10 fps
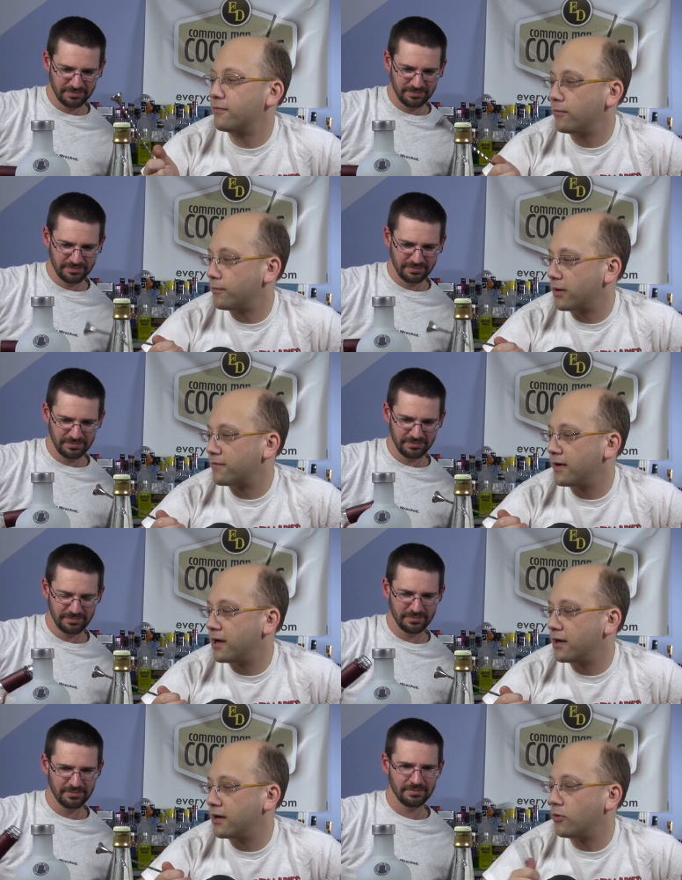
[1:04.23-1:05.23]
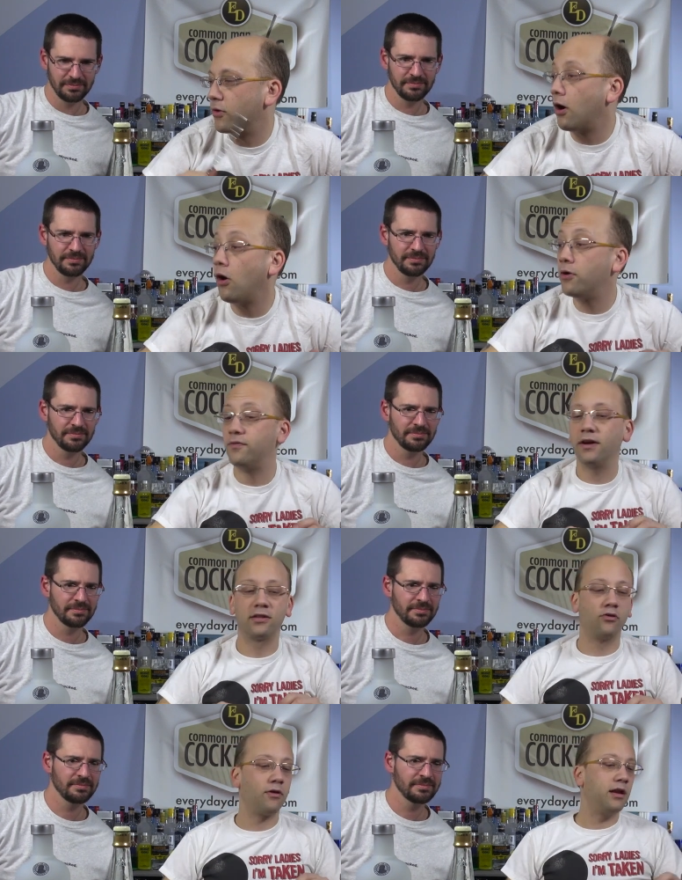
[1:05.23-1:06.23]
Speaker 1: of Parfait Amour. Oh, you've got
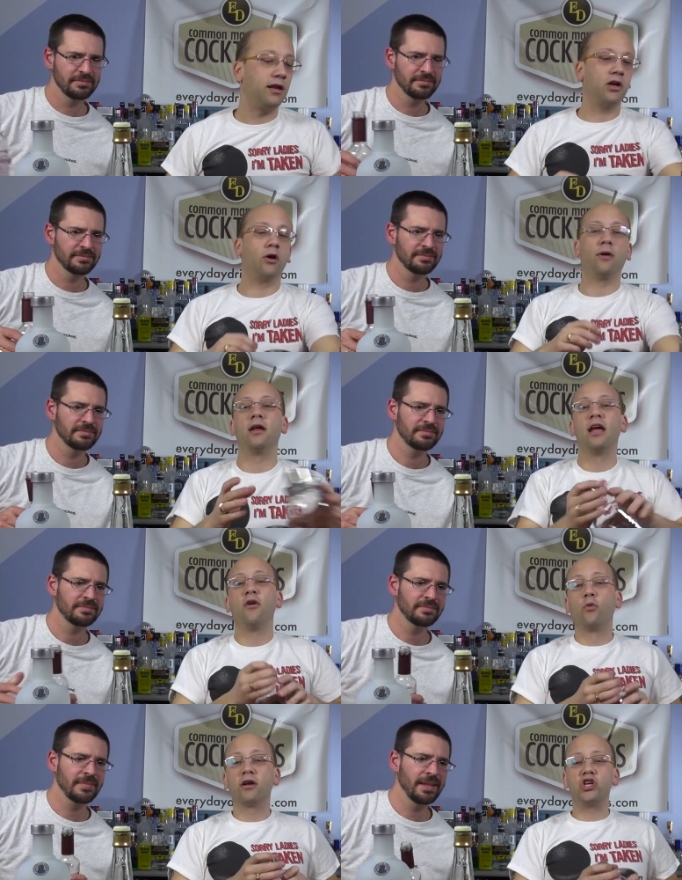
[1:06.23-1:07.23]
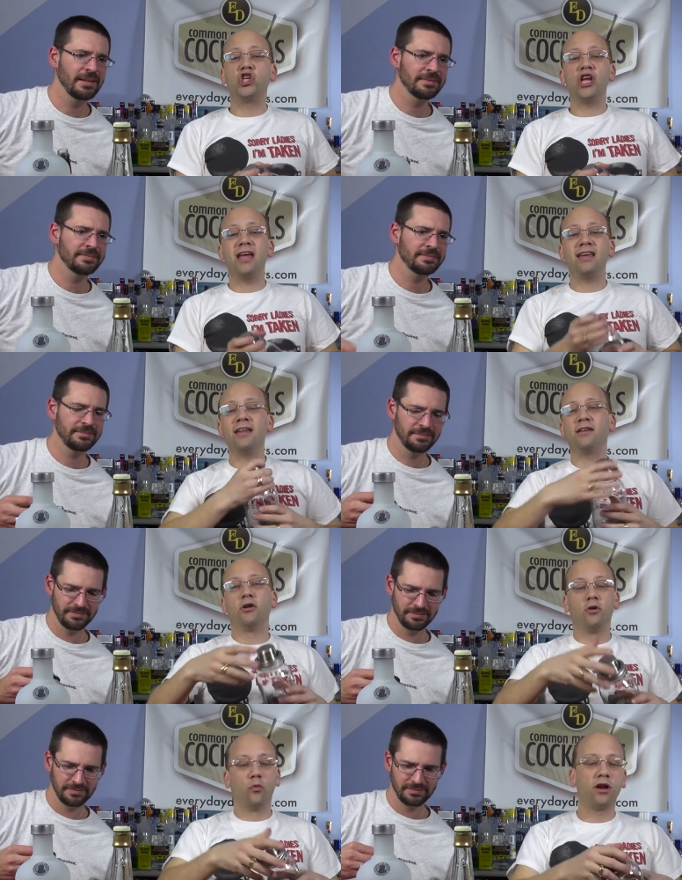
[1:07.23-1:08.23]
the grenadine going. We're going to shake it.
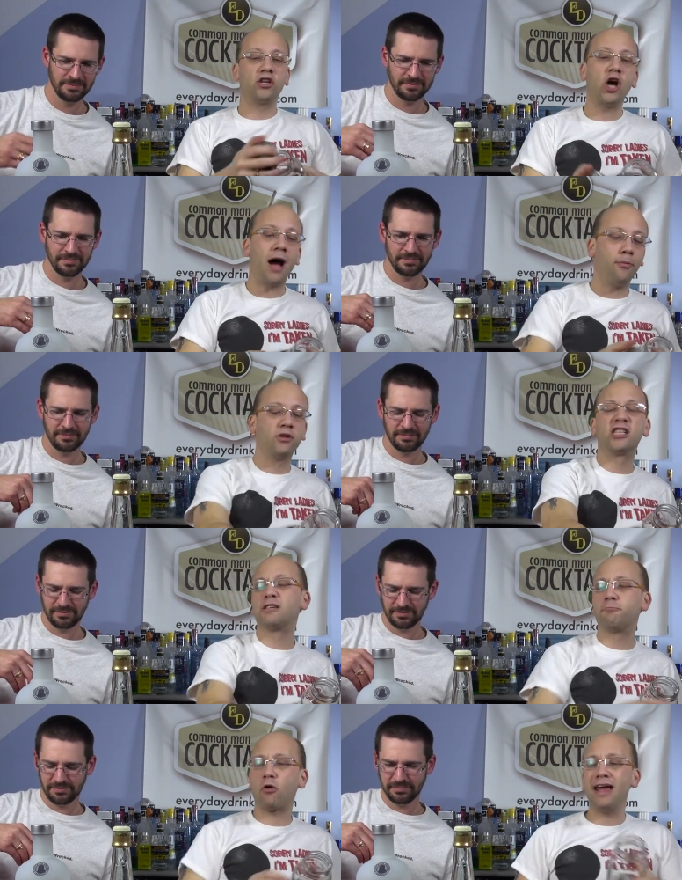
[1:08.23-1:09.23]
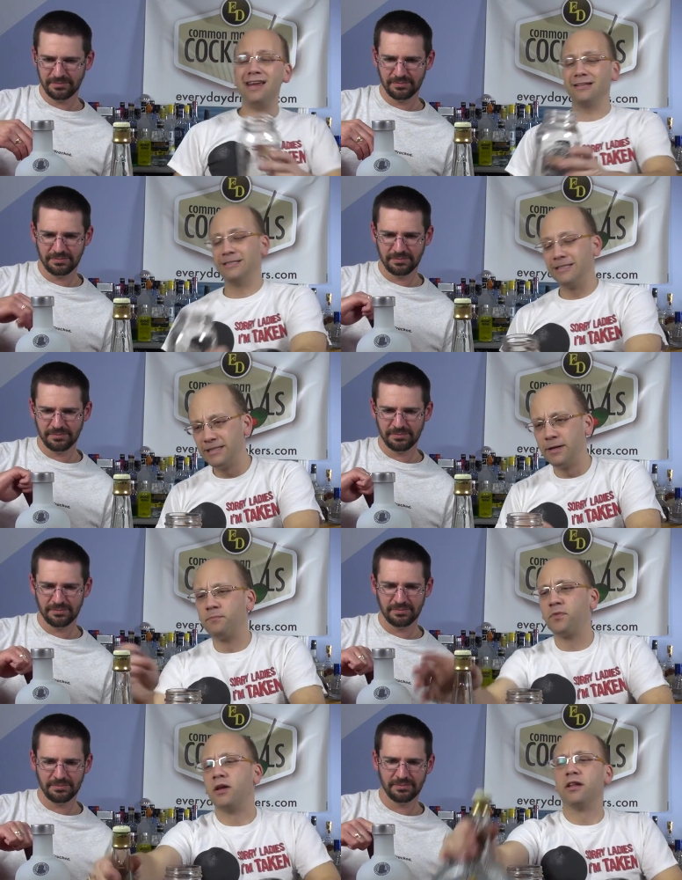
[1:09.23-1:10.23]
We're going to chop it with Sprite.
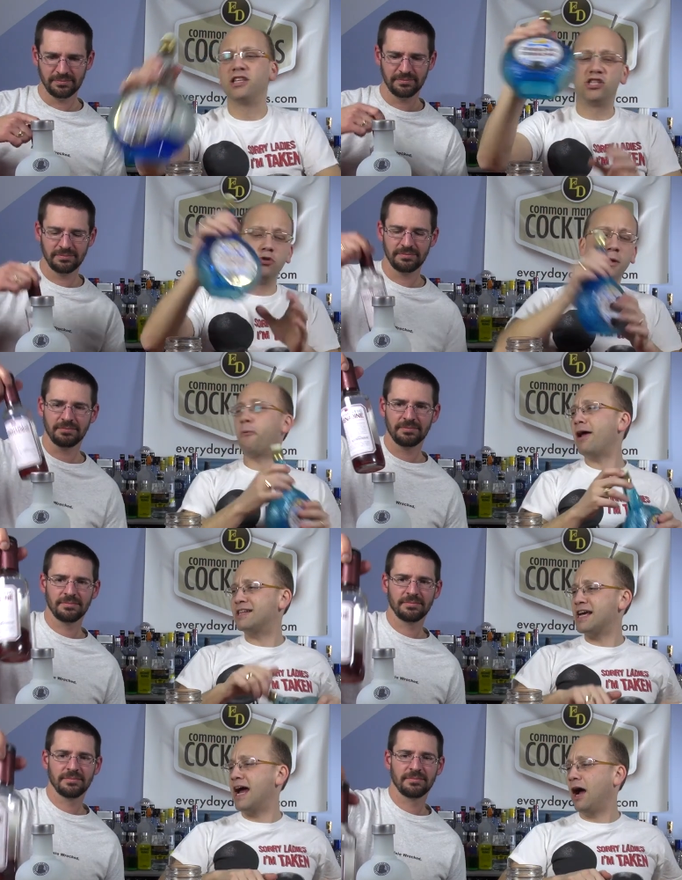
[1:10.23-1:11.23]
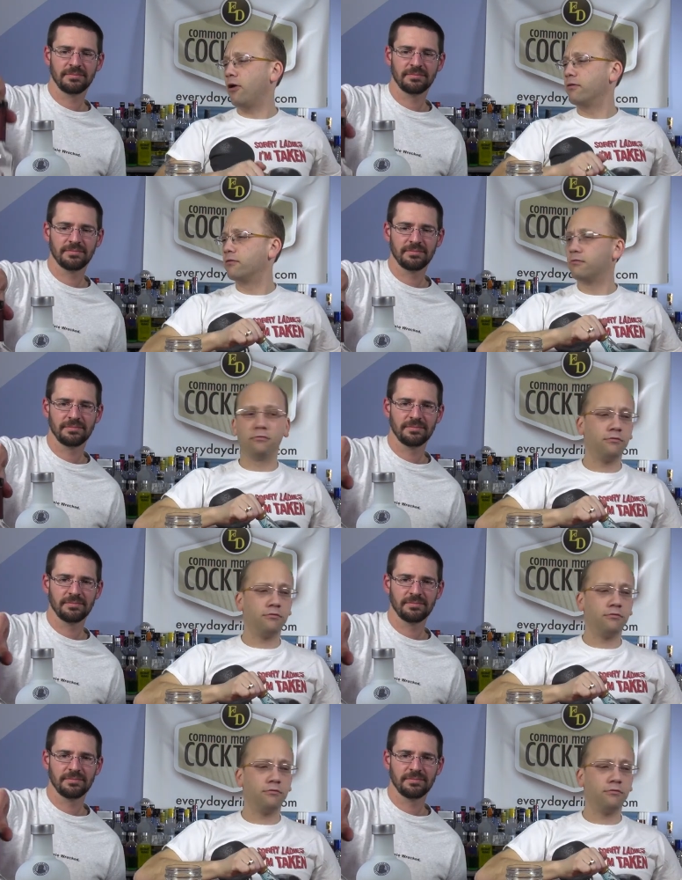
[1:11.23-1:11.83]
Let's do the breakdown.